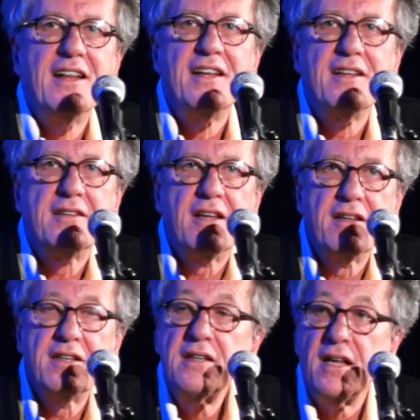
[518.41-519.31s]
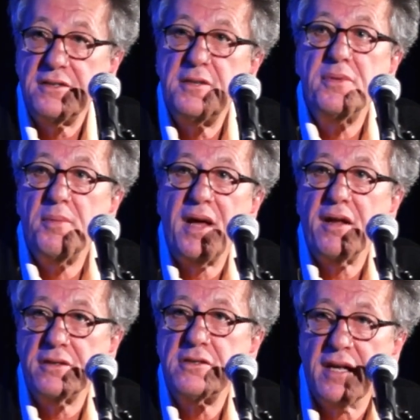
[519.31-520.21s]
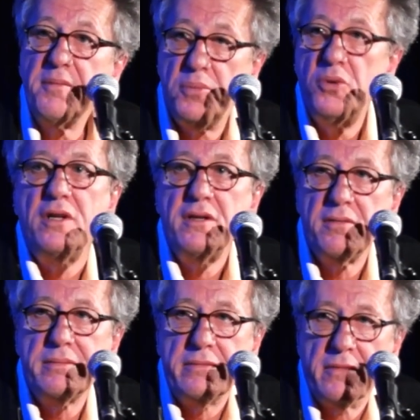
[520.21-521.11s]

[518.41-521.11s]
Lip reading: I think that tipped the balance. They put in